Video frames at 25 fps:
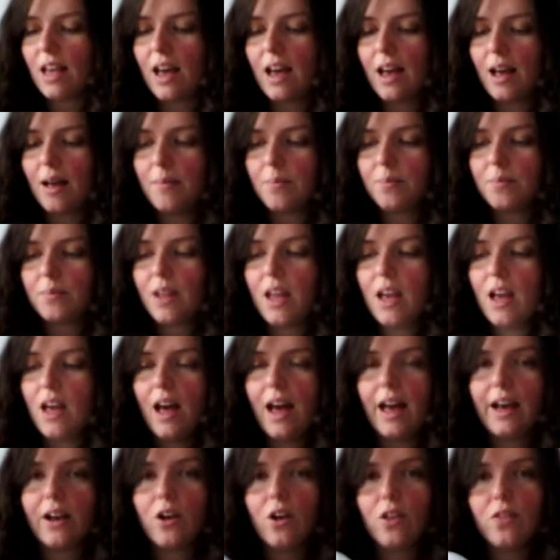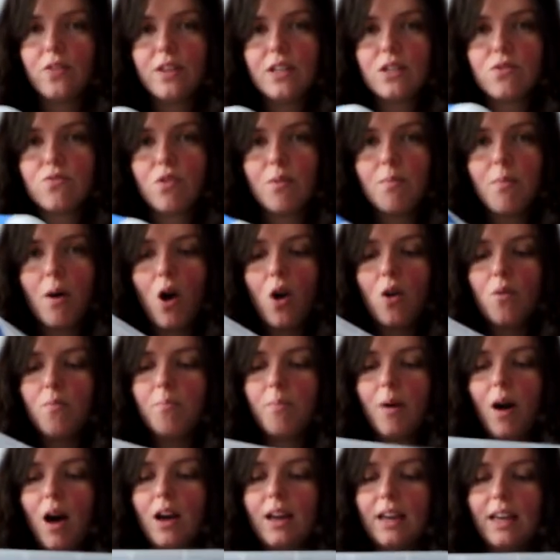I got these from Home
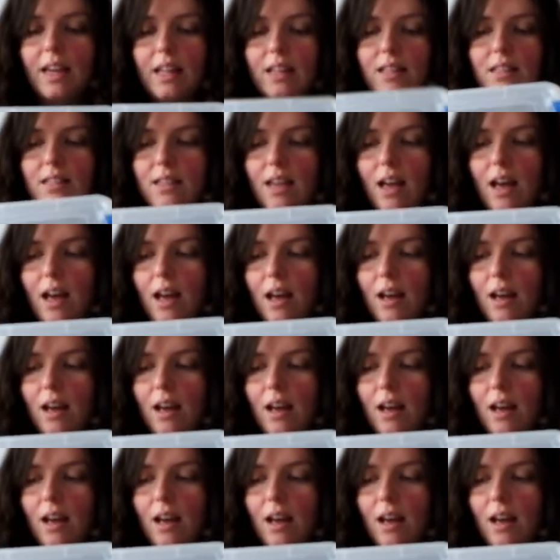Bargains.